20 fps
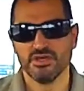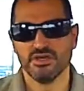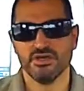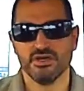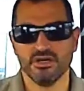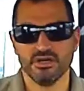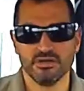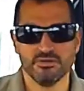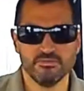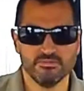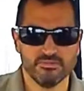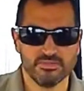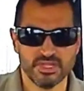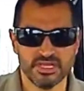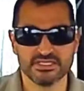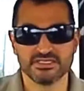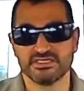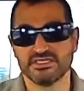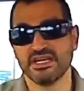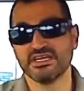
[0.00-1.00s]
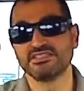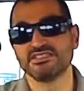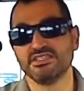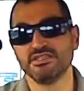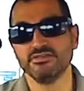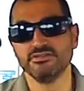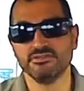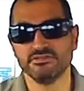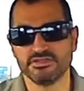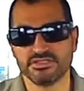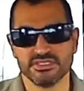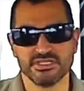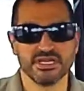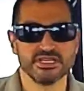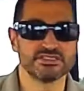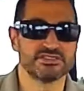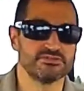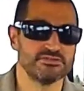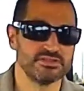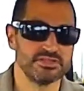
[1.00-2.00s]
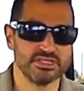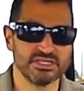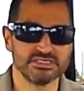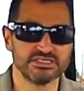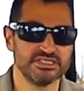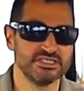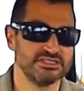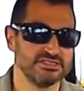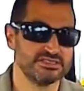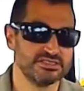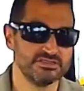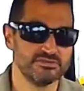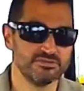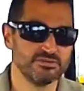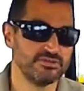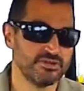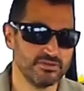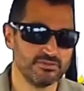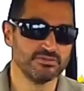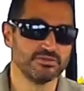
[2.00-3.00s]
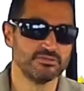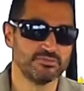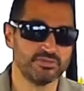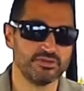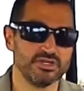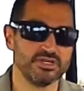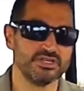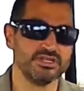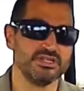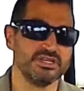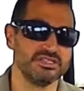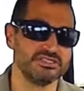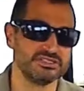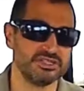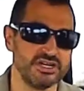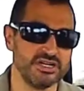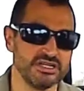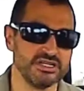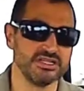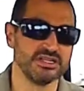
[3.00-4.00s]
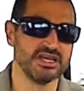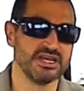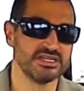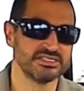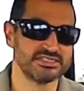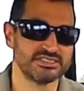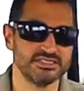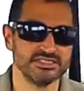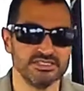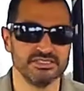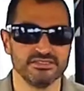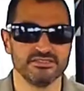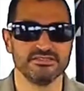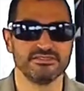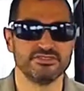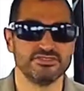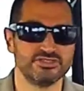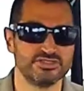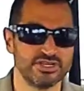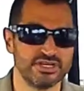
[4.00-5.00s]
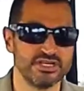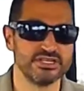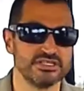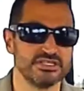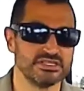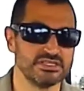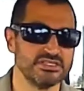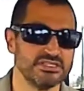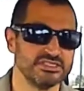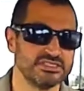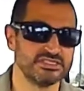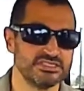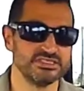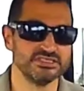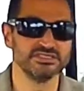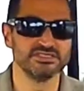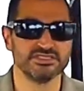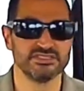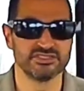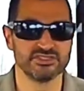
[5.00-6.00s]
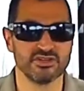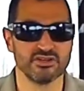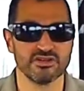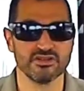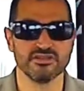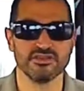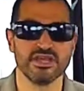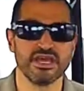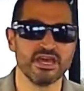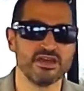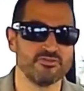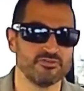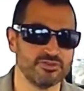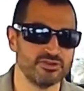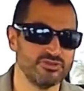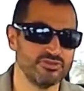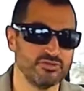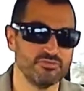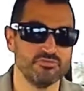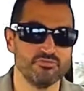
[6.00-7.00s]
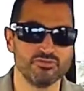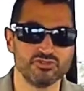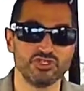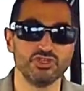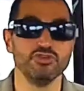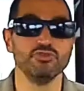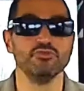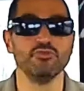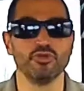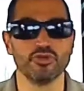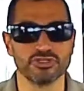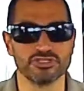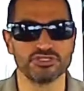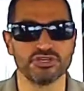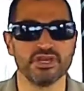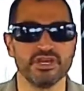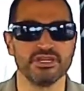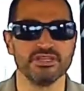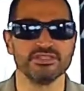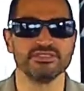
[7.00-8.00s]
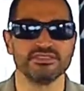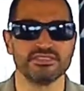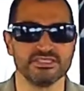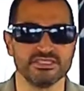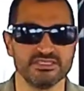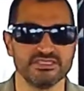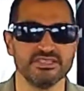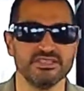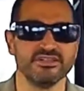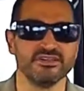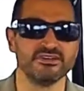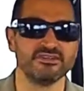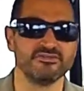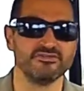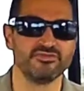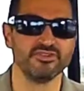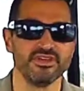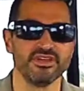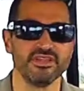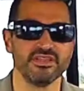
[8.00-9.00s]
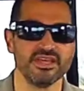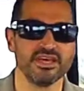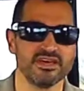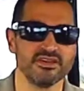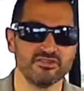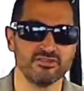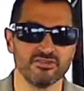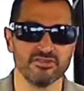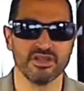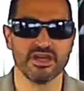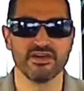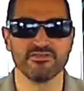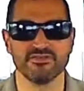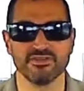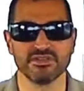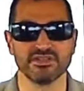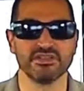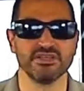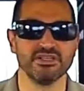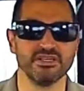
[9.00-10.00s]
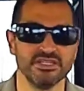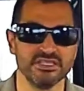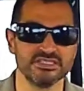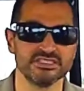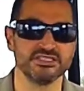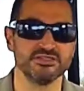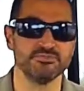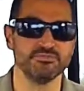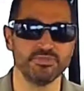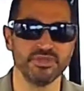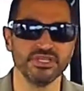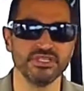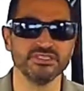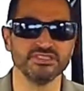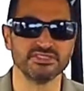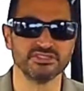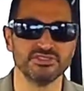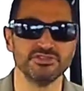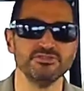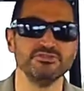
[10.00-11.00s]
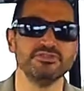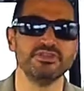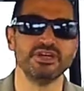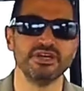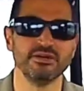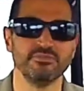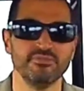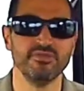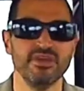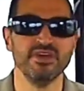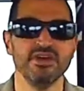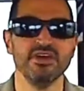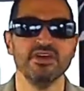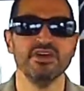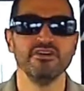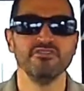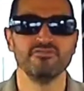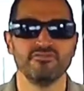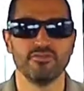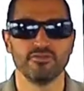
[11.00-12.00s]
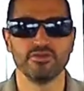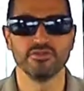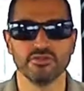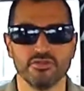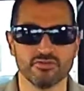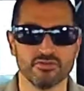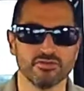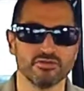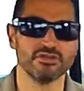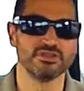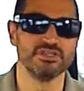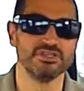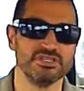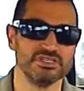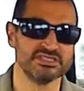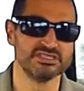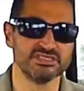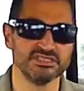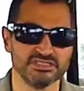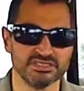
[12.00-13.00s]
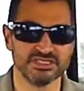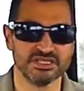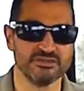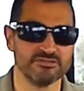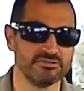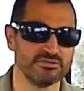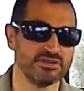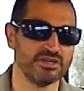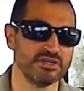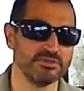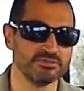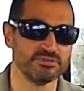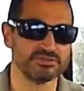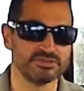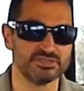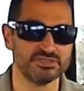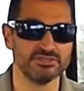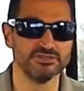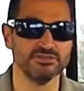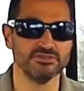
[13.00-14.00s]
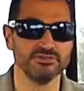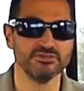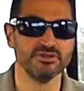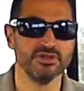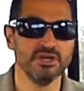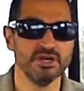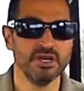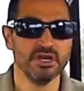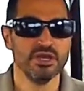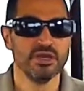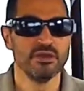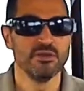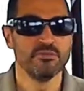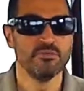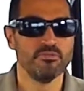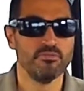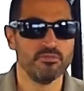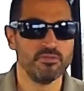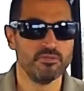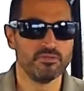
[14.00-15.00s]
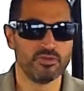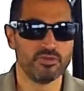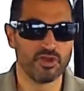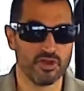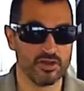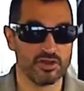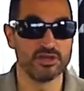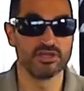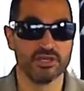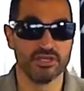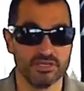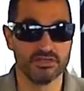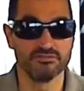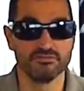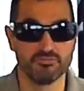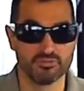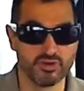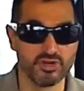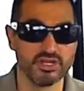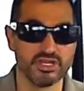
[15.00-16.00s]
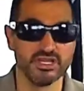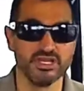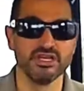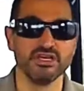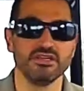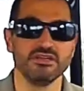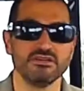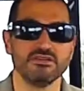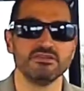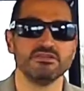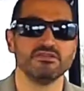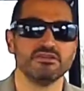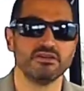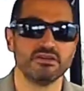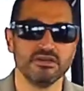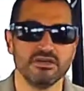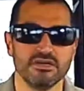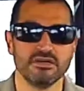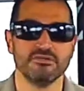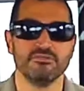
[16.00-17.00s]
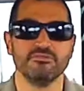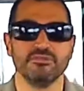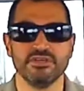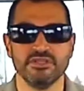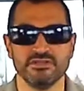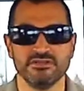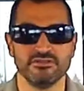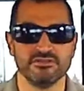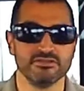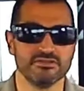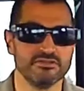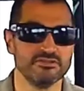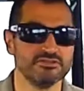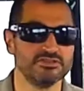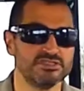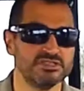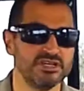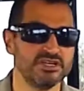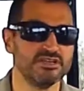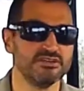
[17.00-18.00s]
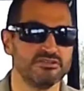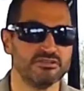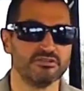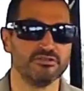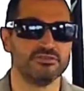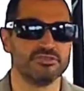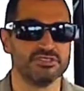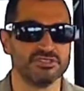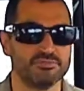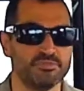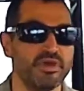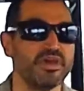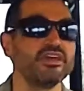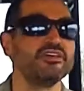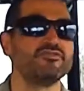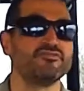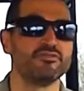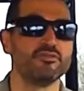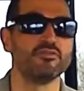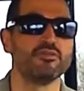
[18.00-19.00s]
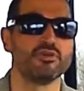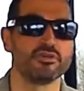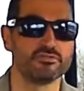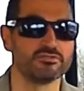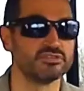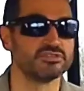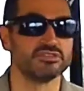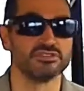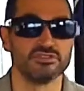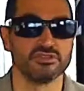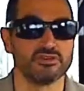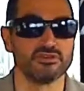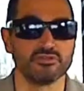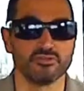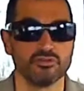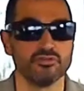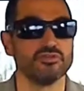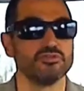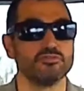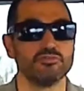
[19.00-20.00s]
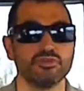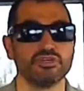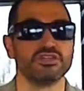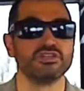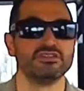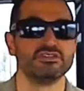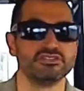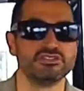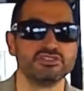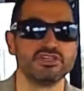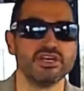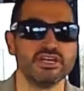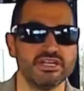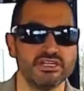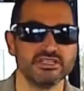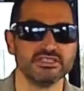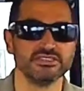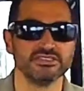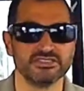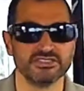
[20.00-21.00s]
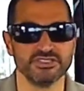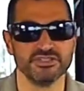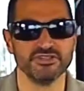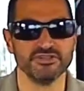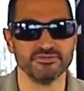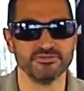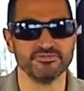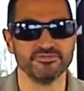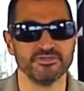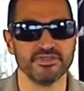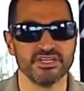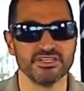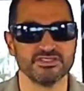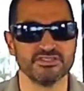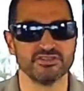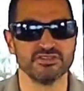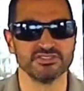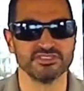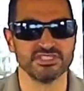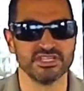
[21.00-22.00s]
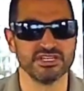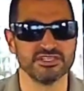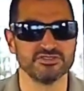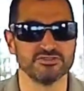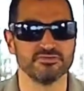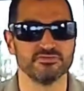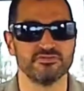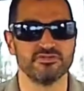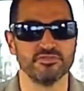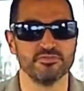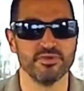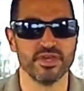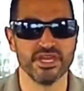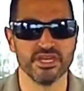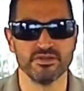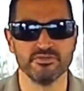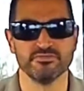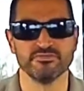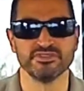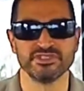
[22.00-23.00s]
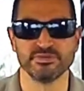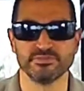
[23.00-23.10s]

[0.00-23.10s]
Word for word: Um, that's that's huge, and that's what, like Jarrod said, we were able to bring in that training last year, train clinicians, start on that. We're doing two more trainings this year, and that'll have a clinician piece to them for local clinicians that we're able to Guardian bring in, um, either negotiate or just pay for, which yeah. is our whole goal of bringing the training. So that's all scheduled for May and